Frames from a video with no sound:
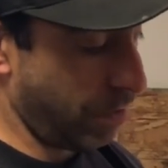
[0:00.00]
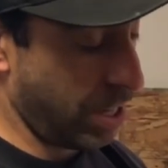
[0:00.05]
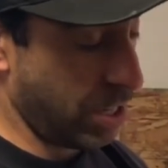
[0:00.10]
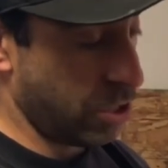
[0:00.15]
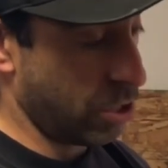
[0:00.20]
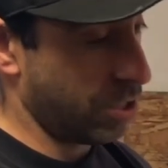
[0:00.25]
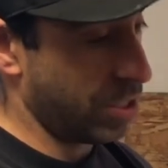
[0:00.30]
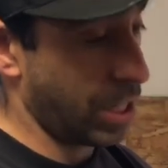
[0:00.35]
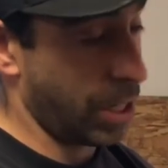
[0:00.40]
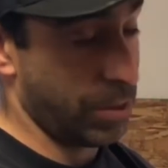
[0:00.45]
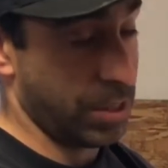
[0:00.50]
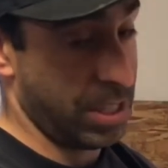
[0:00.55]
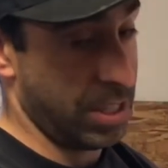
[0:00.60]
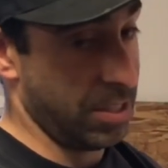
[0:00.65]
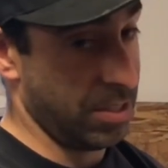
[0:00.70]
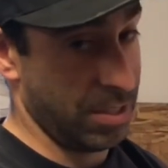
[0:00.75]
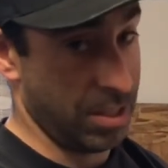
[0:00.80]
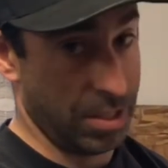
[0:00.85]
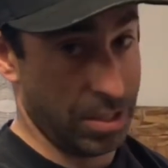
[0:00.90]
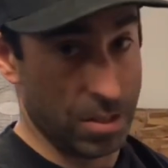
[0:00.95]
and just how
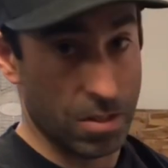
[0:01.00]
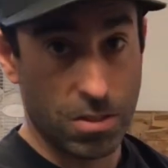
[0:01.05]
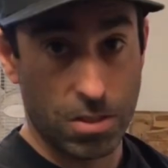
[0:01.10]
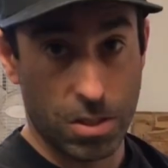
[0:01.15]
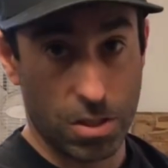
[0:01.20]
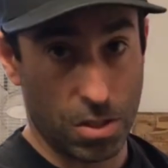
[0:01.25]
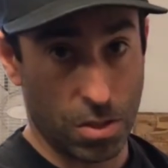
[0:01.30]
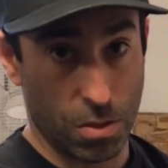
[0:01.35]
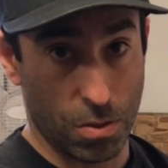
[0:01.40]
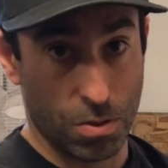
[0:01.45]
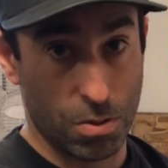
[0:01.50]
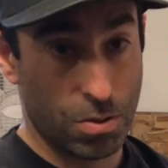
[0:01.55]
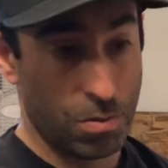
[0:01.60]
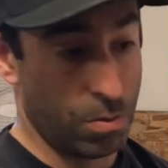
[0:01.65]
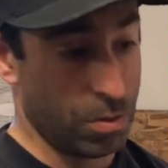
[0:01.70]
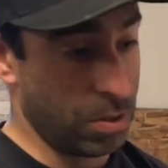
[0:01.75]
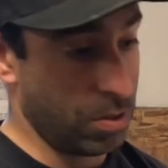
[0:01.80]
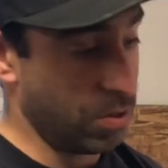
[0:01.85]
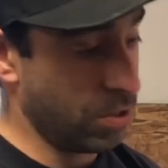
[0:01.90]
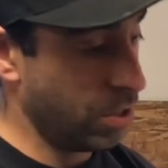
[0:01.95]
easy it is to use
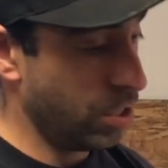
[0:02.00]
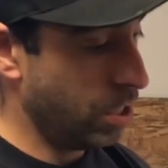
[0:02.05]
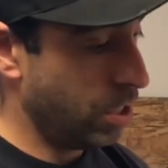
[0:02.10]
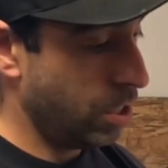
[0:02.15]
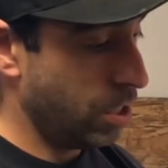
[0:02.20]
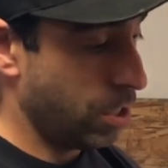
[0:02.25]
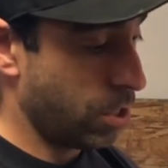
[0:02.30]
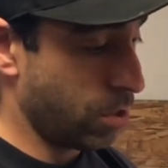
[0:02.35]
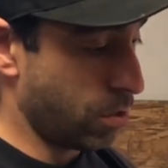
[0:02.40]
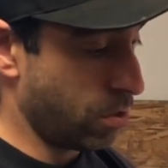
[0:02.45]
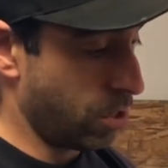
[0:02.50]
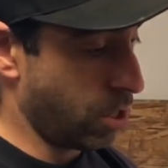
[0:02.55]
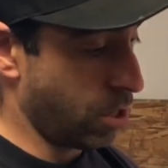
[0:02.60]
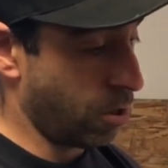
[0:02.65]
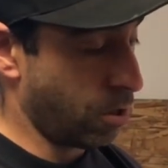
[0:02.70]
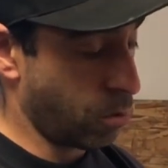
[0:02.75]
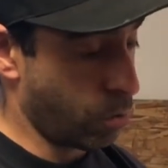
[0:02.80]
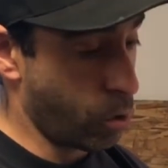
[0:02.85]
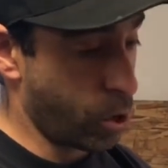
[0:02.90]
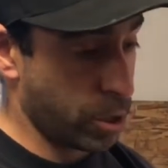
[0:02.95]
when you, you, know, you get
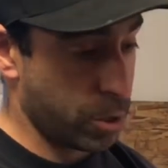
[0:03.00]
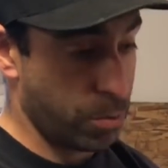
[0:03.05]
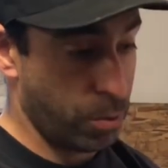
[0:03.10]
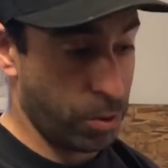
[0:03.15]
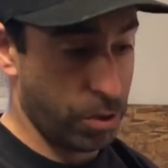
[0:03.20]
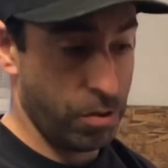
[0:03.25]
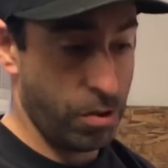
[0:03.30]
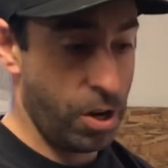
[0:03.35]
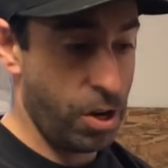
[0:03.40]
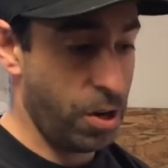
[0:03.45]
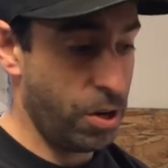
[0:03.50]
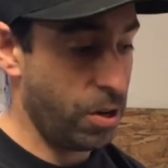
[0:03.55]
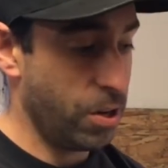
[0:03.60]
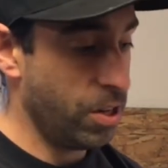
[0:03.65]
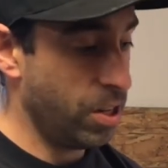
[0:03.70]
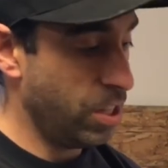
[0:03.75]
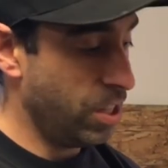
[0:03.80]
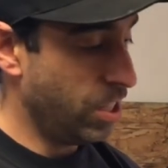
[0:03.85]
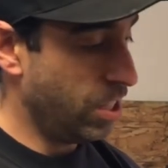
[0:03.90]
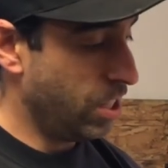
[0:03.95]
on a washboard
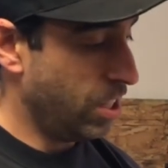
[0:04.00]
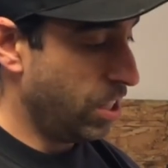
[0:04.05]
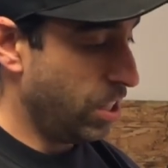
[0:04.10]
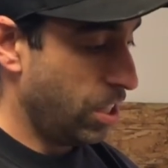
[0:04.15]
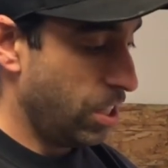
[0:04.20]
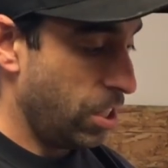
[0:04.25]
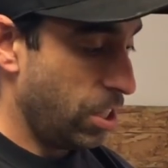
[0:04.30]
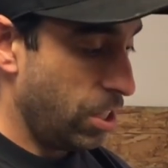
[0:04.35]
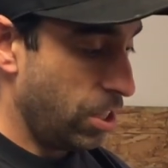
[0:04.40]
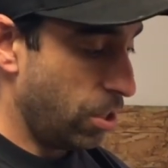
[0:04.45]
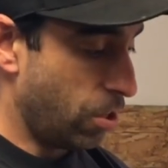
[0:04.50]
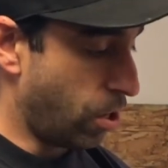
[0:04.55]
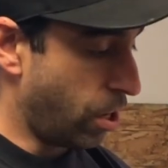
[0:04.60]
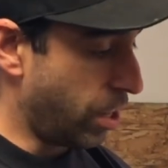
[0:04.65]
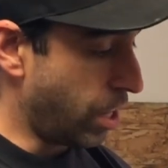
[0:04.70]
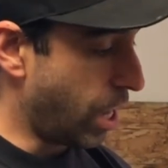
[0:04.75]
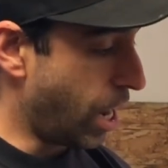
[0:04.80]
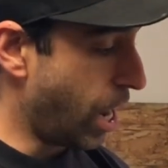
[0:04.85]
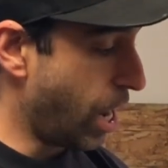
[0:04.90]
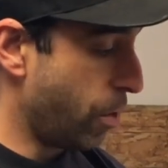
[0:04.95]
road, you're
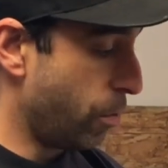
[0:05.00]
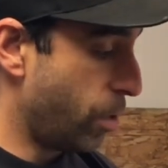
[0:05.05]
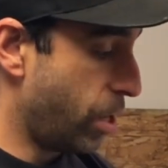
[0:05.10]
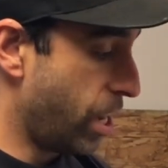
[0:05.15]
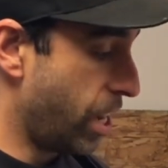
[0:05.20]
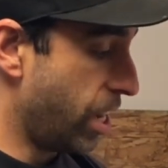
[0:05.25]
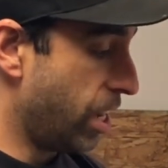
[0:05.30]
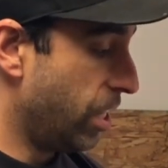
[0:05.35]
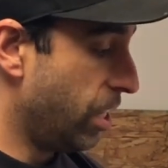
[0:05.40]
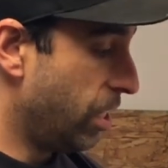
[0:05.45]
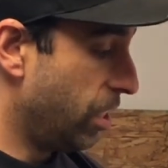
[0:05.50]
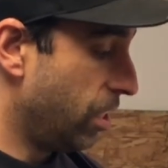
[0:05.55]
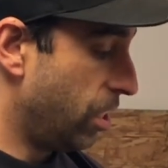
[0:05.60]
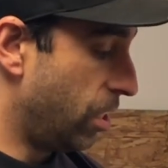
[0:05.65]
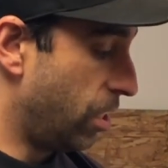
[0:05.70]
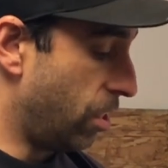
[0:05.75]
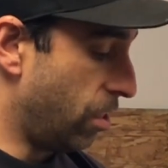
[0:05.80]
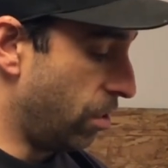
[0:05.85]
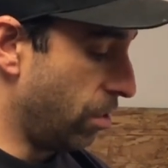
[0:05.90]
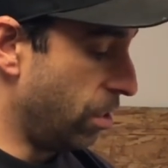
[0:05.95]
on the highway,
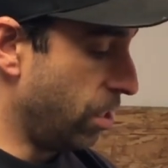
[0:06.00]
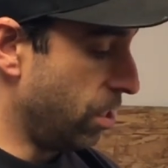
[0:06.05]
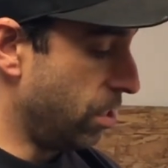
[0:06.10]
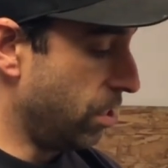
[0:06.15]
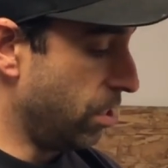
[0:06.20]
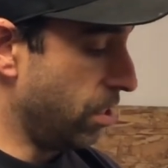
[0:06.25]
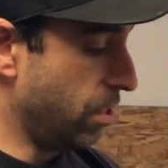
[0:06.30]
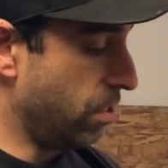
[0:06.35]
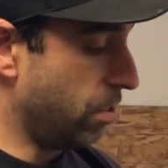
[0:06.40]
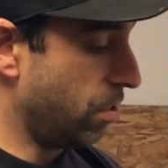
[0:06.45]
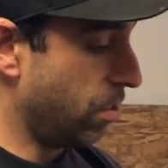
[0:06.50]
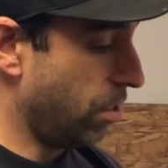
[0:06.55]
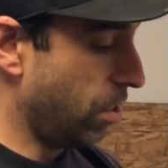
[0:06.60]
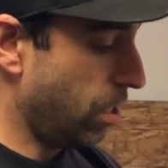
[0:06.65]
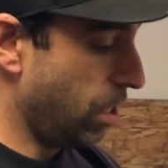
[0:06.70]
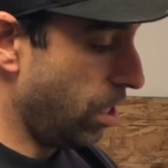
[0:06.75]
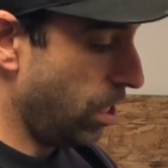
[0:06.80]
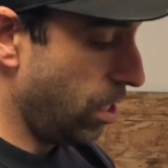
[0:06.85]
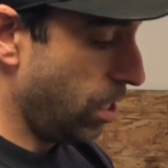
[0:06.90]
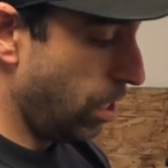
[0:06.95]
you know, this is
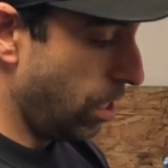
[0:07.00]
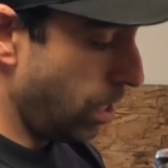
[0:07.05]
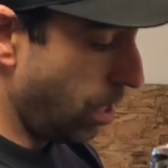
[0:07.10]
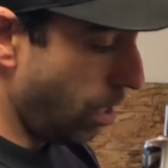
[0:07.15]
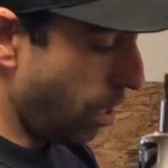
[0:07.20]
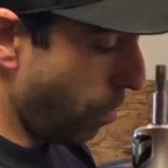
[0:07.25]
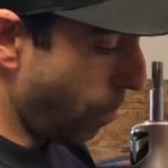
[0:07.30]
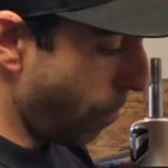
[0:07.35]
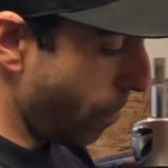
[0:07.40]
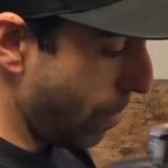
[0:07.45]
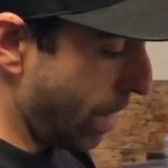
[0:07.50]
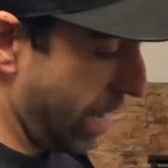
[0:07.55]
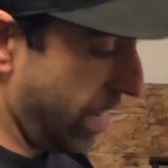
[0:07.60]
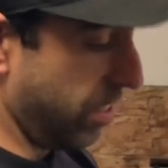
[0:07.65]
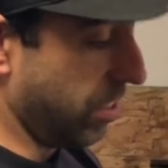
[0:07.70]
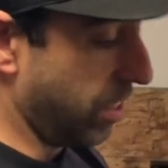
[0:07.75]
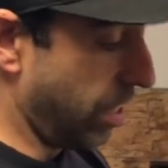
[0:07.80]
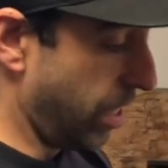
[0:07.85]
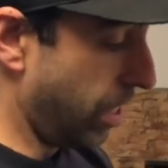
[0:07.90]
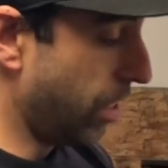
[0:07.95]

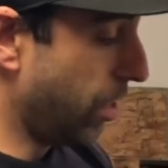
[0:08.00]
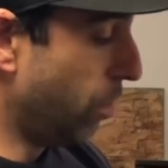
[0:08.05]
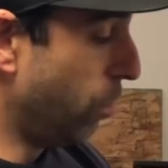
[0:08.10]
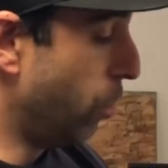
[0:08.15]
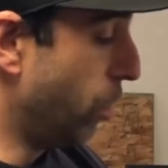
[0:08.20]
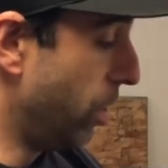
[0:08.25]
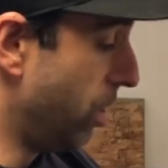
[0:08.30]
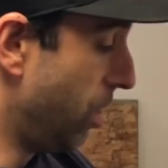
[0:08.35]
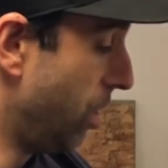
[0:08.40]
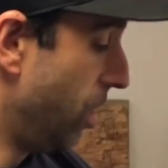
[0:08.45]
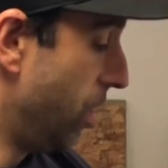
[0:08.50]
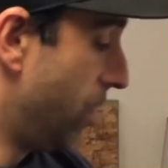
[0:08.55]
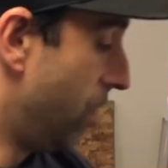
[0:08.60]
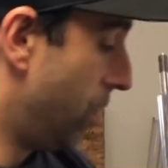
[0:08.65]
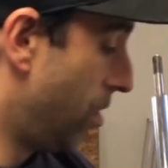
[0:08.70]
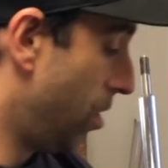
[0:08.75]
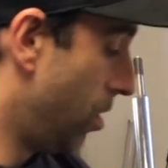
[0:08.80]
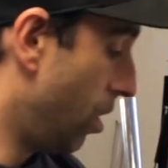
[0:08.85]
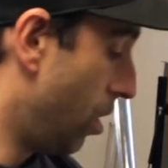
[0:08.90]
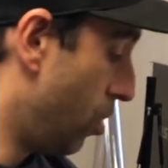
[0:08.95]
amazing what its